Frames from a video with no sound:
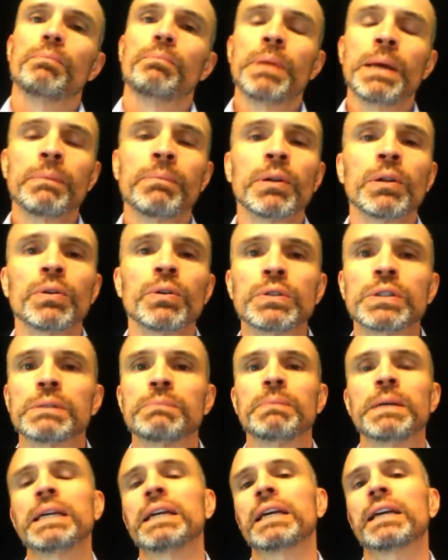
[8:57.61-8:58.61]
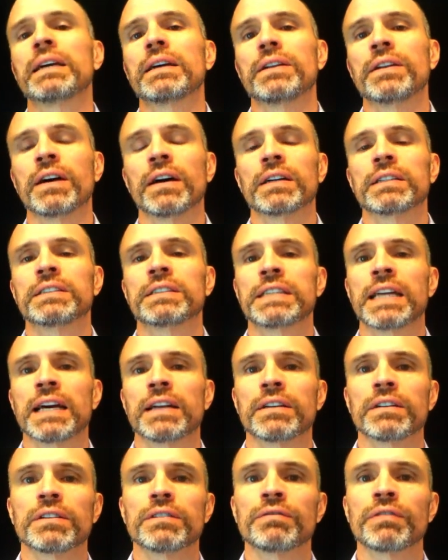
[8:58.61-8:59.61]
people who speak
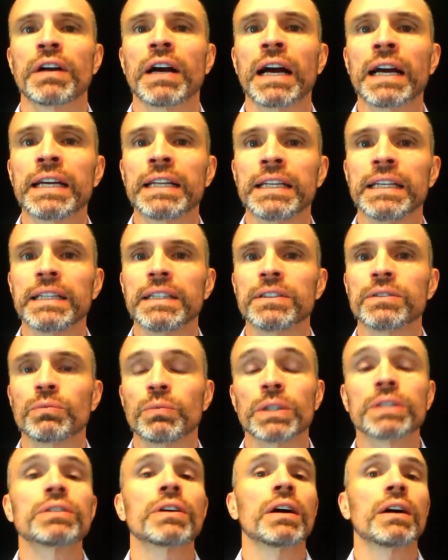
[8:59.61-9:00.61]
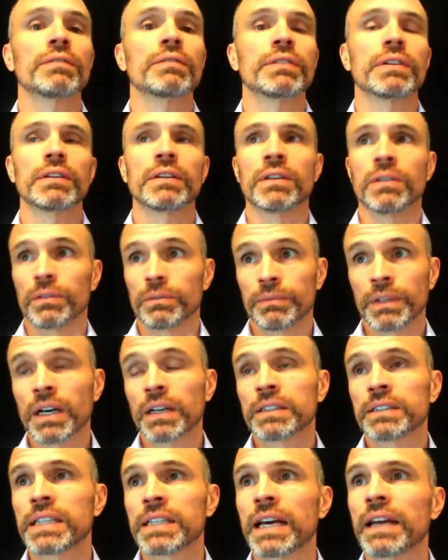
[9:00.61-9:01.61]
non-standard varieties, which are often,
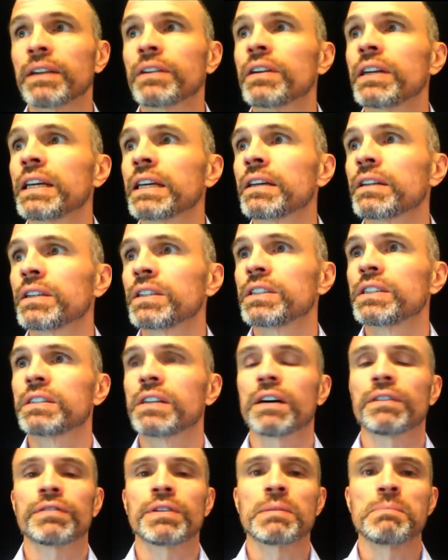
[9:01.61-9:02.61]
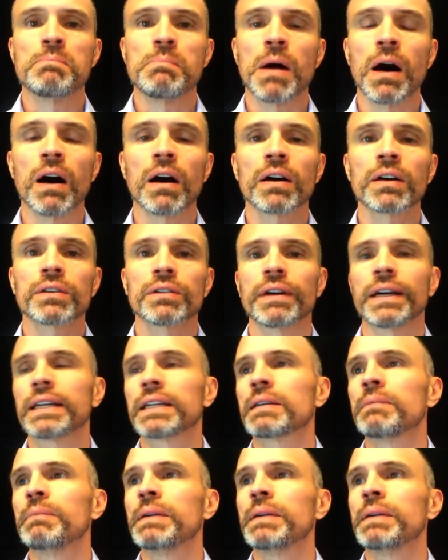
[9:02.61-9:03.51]
non-standard English is often mocked, right?